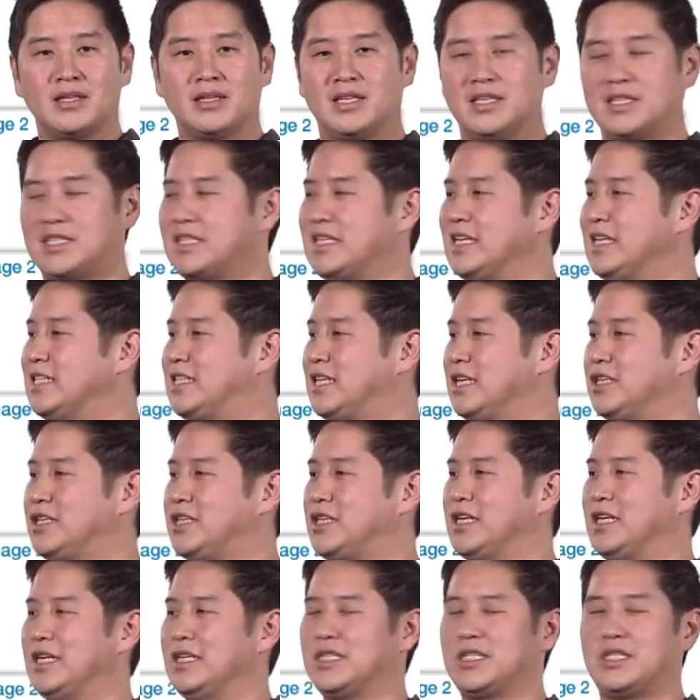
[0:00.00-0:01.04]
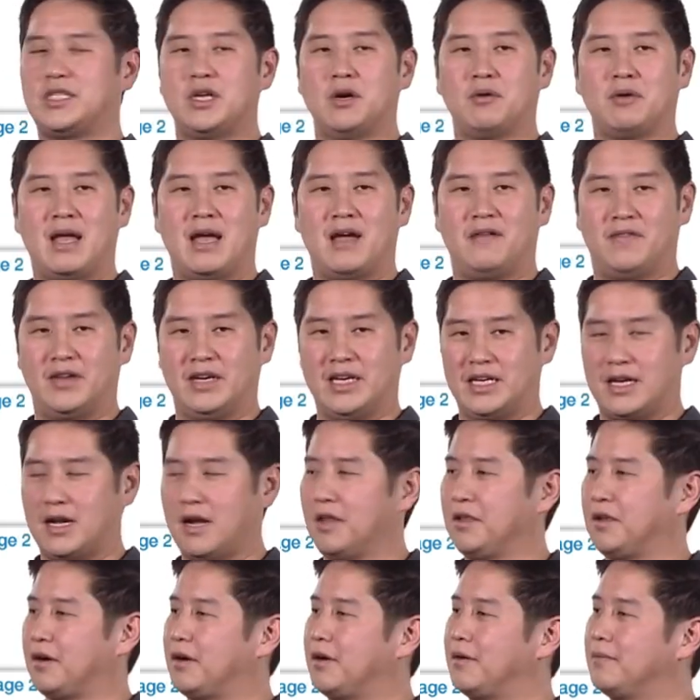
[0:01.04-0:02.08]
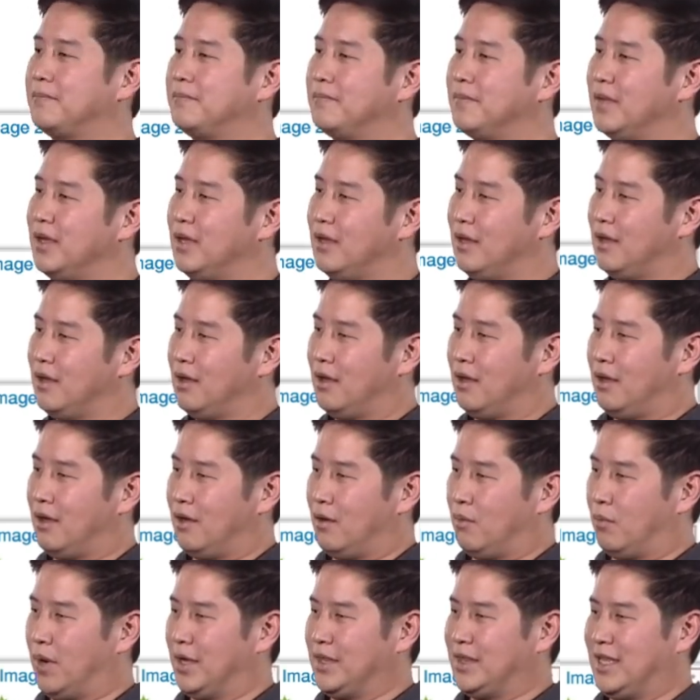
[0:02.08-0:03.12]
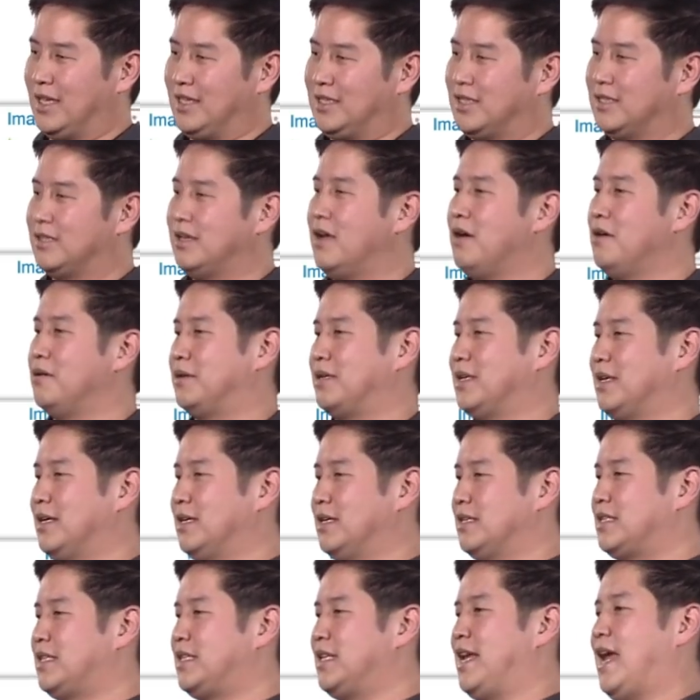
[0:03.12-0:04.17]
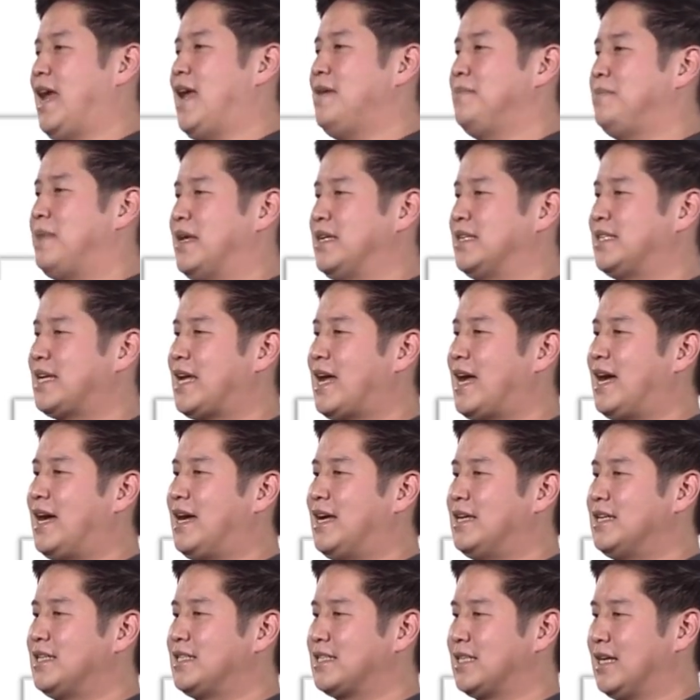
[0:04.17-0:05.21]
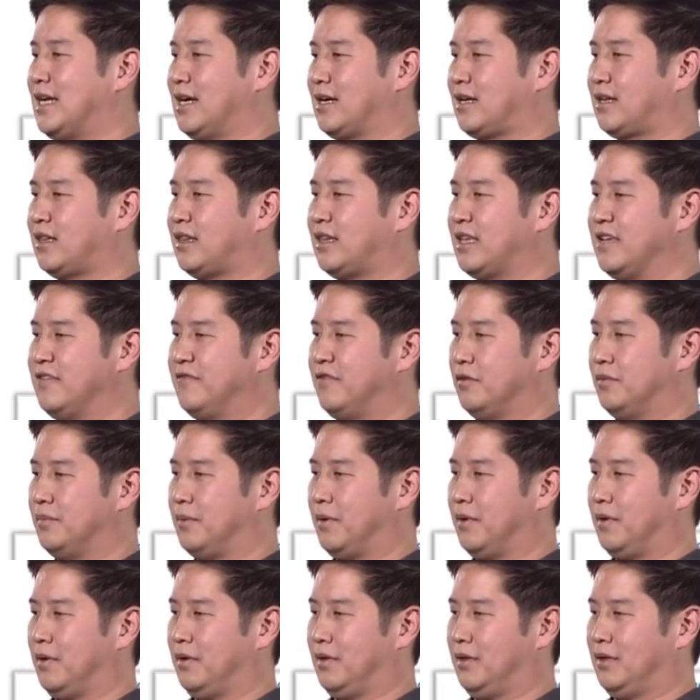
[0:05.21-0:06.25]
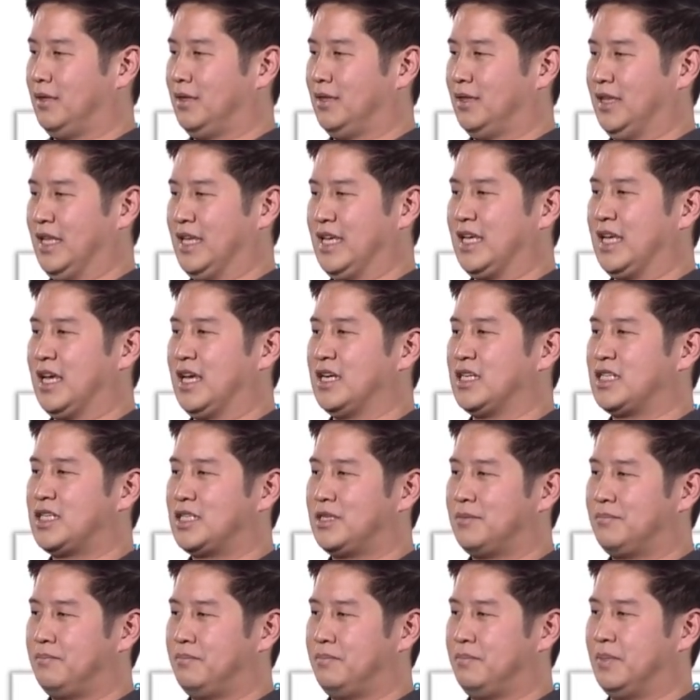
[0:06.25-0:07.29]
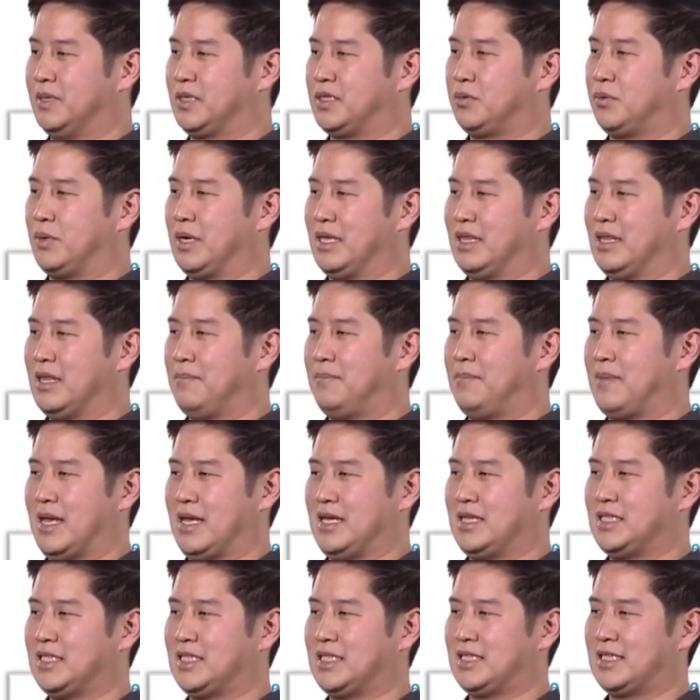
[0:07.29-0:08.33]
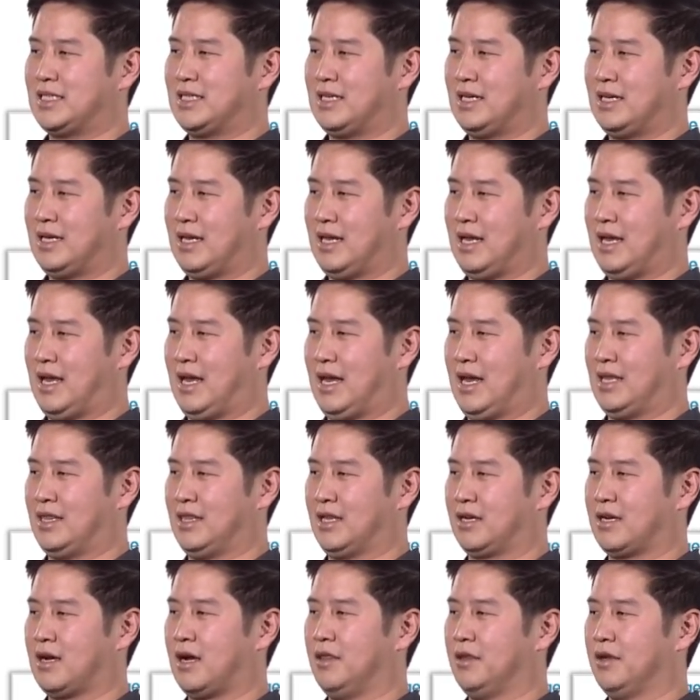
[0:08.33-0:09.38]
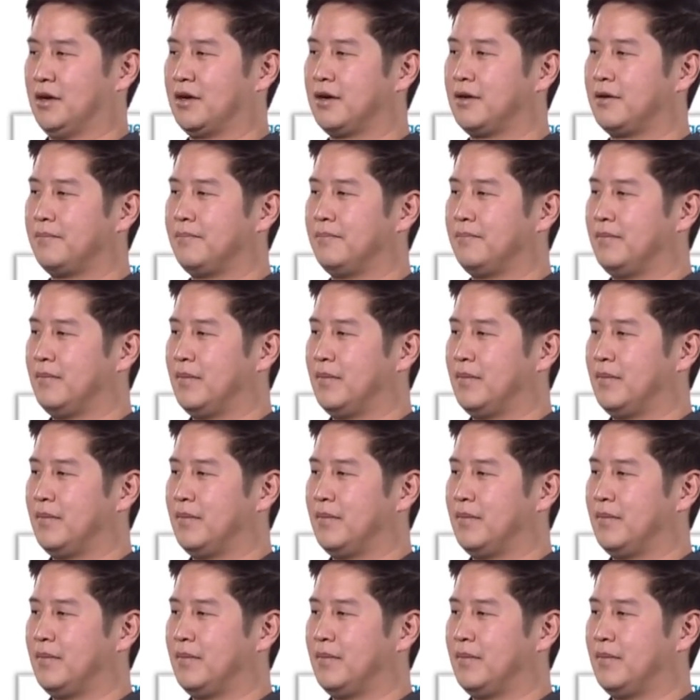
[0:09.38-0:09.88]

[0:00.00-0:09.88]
The C's and G's don't have any color. One thing to note is the A base has a cleavable linkage between the base and the color,